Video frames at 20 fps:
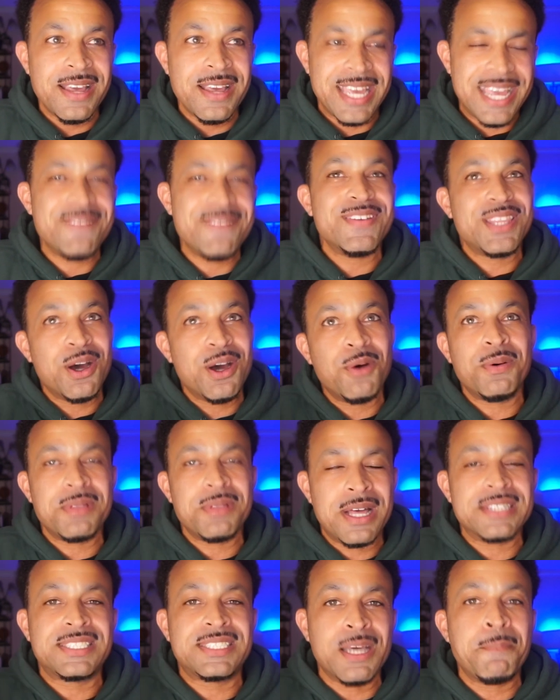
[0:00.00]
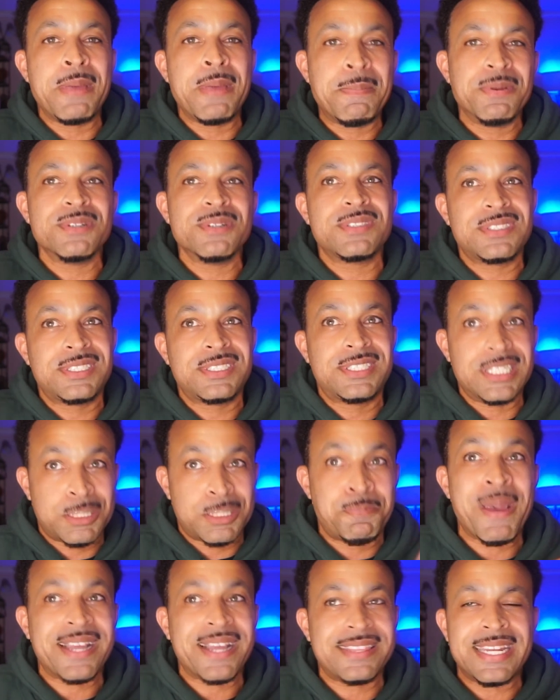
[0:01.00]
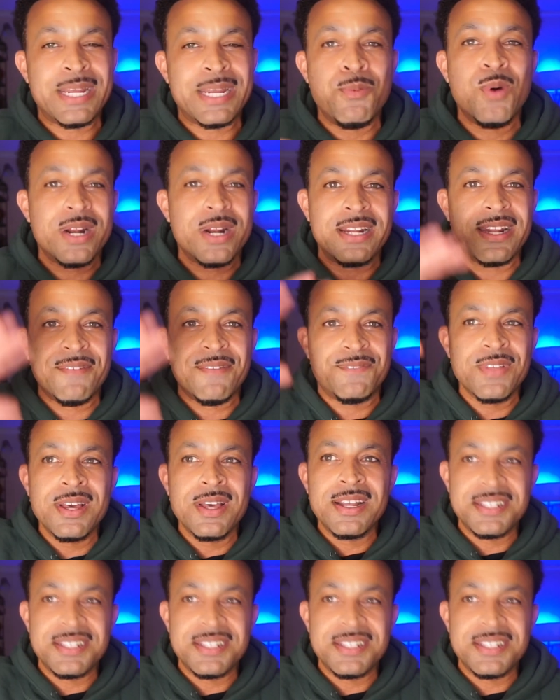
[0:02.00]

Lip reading: even though some people suspect that he wouldn't have